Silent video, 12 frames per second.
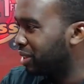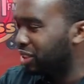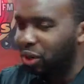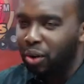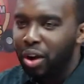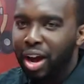
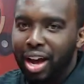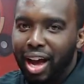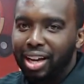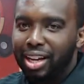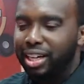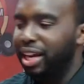So
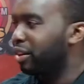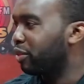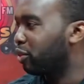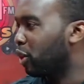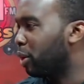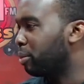I look at it
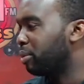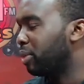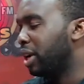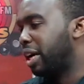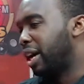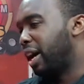from
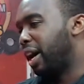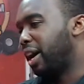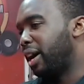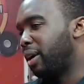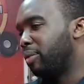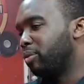
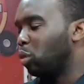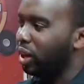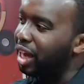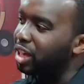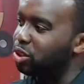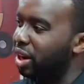would
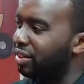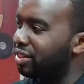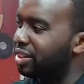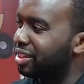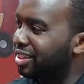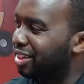I drive
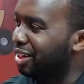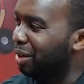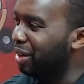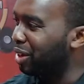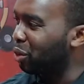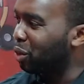it? I
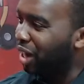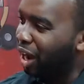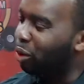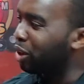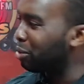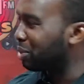mean, would I
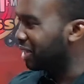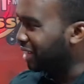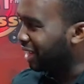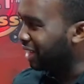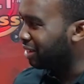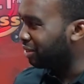want to be
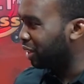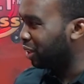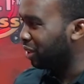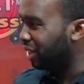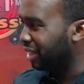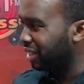seen in a
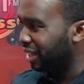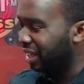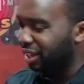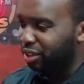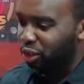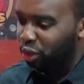vehicle like
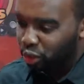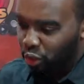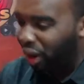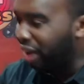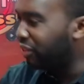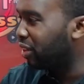that?
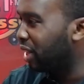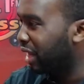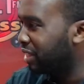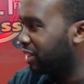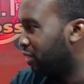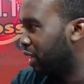Do I feel
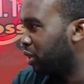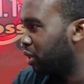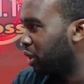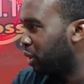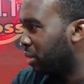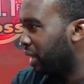like the vehicle is
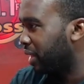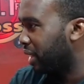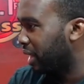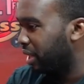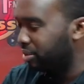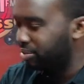going to break
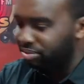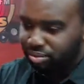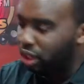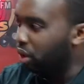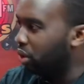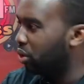down?
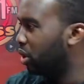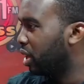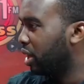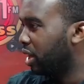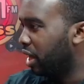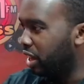No.
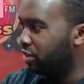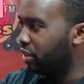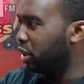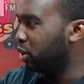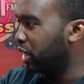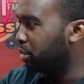Any
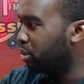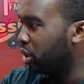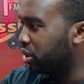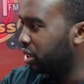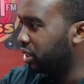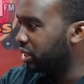vehicle that I
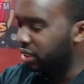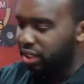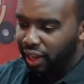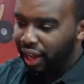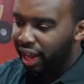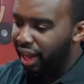purchase,
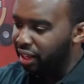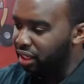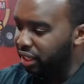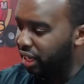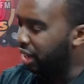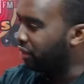I
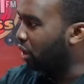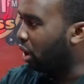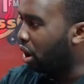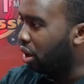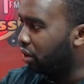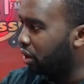look at
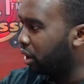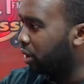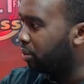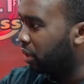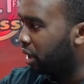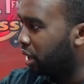all
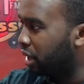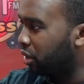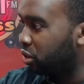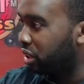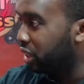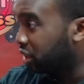the
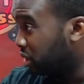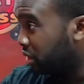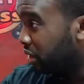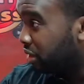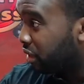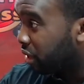credentials of
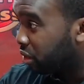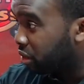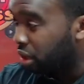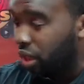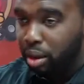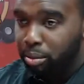that vehicle
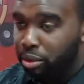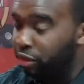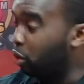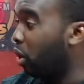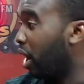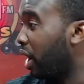
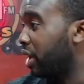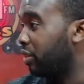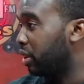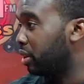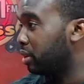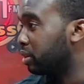before I
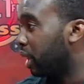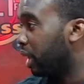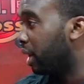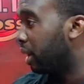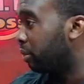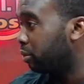even
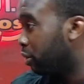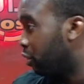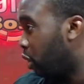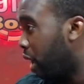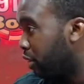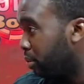
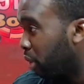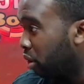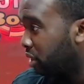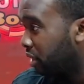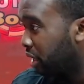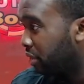
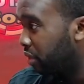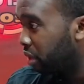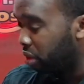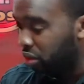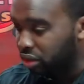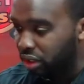purchase that
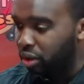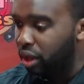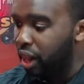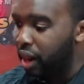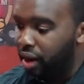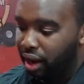vehicle. So
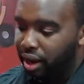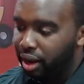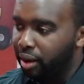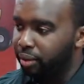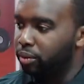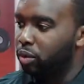
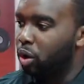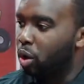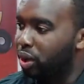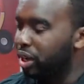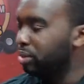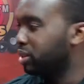
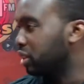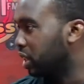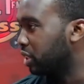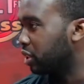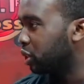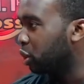when it comes to a
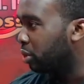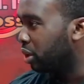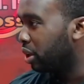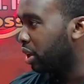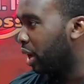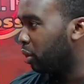
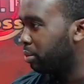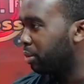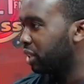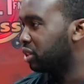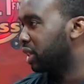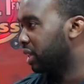consumer, I want to
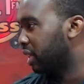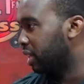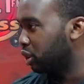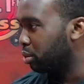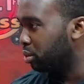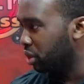make sure that the
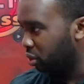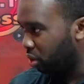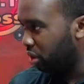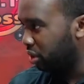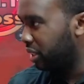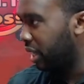consumer is
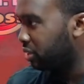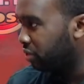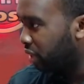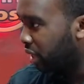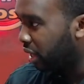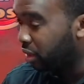well
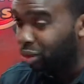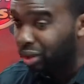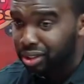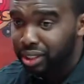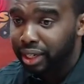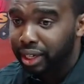satisfied, well
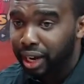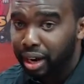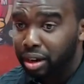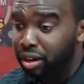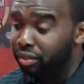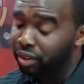taken
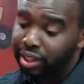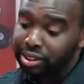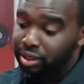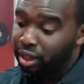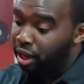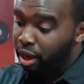care of,
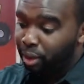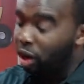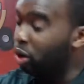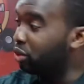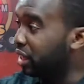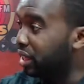and my
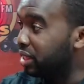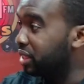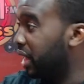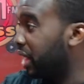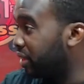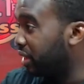whole thing is
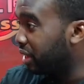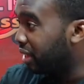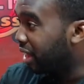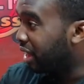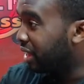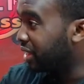safety.
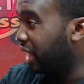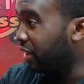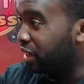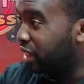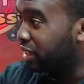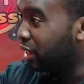
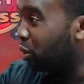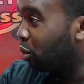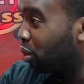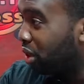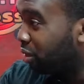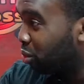Safety is number
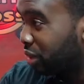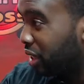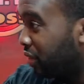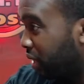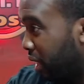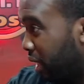one with
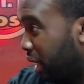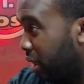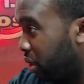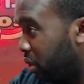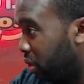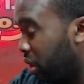everything I
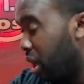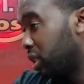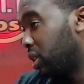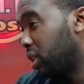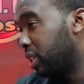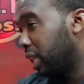do.
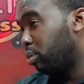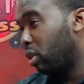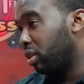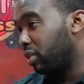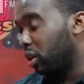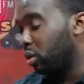So the second
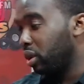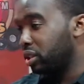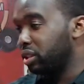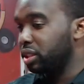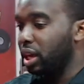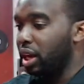part of that
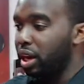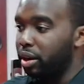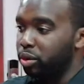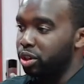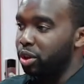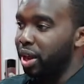question,
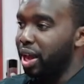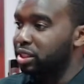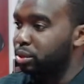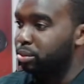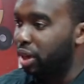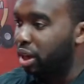when you
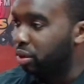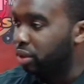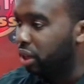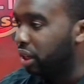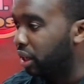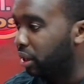asked about
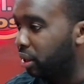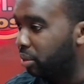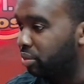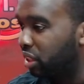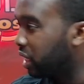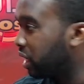
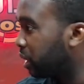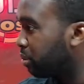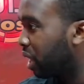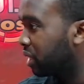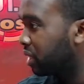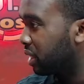the lending
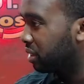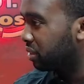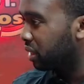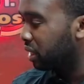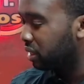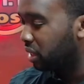process and
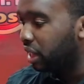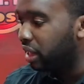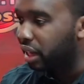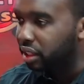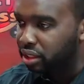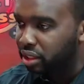things of that
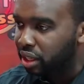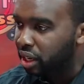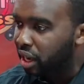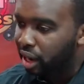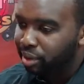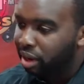nature,
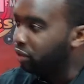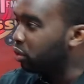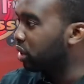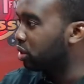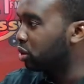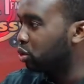I have
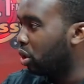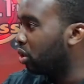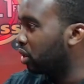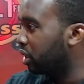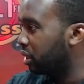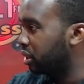3
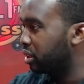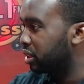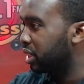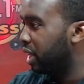strong lenders.